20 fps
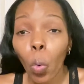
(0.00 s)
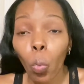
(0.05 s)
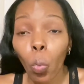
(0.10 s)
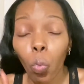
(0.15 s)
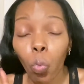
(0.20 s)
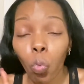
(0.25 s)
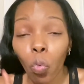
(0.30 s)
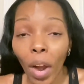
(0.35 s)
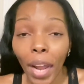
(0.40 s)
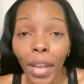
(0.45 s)

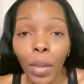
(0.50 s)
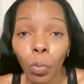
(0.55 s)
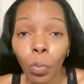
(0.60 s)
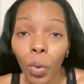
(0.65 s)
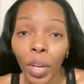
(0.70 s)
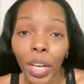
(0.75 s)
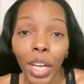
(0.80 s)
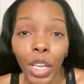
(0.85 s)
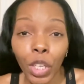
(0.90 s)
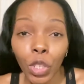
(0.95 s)
Right
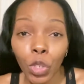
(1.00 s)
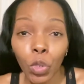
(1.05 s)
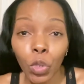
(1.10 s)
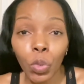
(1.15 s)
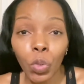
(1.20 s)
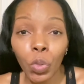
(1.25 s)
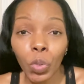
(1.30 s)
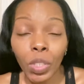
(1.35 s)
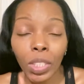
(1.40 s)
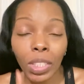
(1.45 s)
when I
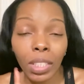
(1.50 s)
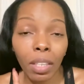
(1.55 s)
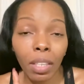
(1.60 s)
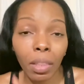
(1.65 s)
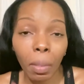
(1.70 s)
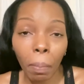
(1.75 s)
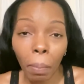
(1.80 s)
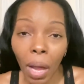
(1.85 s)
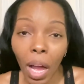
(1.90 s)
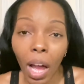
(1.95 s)
used
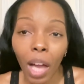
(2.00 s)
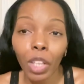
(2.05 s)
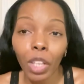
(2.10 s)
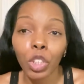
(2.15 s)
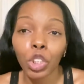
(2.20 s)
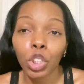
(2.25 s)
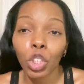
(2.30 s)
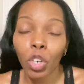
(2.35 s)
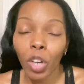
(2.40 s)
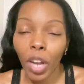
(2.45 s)
the
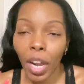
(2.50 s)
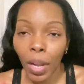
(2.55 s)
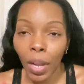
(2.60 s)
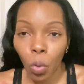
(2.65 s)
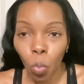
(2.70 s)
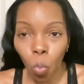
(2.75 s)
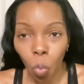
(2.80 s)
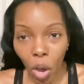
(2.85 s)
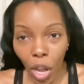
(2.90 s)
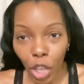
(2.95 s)
polisher and I
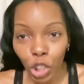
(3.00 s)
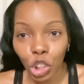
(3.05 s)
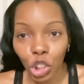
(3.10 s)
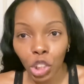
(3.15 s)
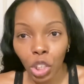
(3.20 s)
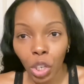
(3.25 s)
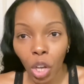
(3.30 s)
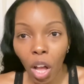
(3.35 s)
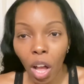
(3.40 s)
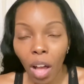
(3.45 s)
washed
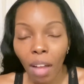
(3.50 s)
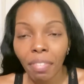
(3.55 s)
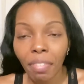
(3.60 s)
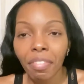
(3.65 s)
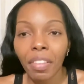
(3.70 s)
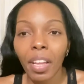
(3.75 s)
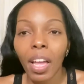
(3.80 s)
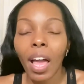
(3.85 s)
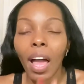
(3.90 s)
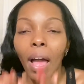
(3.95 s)
it
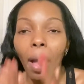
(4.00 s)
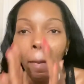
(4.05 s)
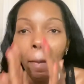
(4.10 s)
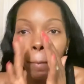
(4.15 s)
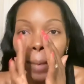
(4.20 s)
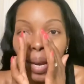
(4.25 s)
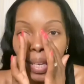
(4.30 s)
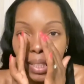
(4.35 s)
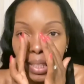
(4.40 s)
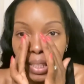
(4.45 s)
off,
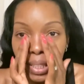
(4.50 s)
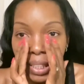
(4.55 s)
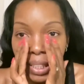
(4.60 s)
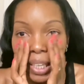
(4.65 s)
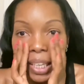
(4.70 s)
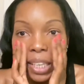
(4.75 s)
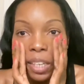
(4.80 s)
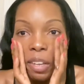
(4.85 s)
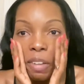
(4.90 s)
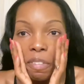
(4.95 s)
my
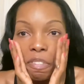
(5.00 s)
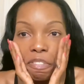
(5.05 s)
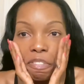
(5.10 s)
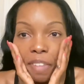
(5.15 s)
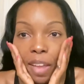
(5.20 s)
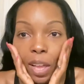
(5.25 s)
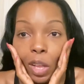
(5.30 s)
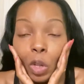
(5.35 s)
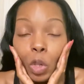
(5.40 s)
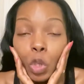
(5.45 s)
skin
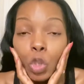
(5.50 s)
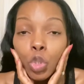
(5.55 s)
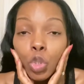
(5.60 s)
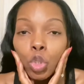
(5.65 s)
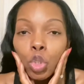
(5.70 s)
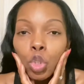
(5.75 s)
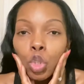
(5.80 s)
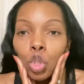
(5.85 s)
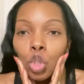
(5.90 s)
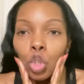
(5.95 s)
felt
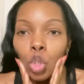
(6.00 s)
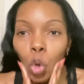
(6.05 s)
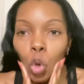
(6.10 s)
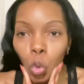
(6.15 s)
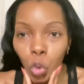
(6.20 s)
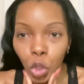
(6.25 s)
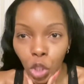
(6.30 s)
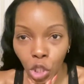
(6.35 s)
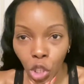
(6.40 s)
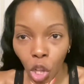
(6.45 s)
so
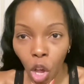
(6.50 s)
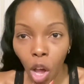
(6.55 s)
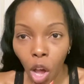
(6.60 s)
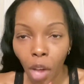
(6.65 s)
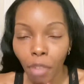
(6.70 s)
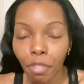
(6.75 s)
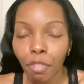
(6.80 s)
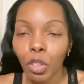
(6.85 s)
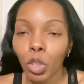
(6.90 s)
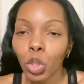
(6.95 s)

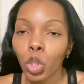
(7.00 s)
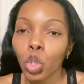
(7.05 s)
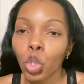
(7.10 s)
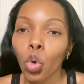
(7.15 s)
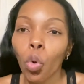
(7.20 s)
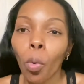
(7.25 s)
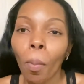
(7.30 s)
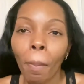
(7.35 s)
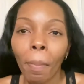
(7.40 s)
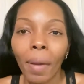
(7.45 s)
soft.
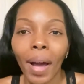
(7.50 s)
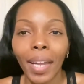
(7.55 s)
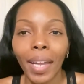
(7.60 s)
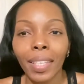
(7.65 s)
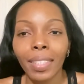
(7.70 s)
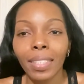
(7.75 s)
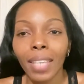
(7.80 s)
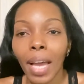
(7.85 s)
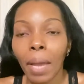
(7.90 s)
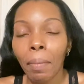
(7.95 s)
So by the
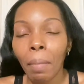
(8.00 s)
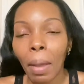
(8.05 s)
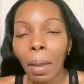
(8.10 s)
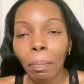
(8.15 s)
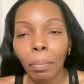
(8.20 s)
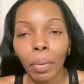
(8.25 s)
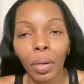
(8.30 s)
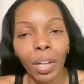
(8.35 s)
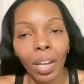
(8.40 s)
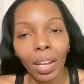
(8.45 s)
time I
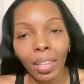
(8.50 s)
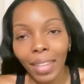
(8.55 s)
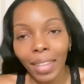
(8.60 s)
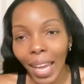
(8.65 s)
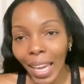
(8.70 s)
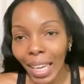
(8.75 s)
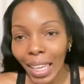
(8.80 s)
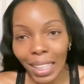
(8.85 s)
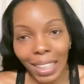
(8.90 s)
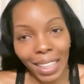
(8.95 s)
put on
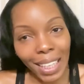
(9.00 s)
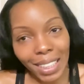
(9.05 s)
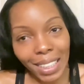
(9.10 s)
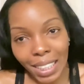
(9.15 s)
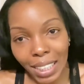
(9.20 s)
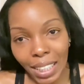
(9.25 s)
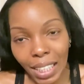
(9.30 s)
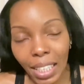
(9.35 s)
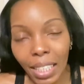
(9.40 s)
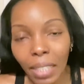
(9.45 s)
that
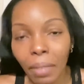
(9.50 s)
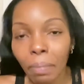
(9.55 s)
cleanser,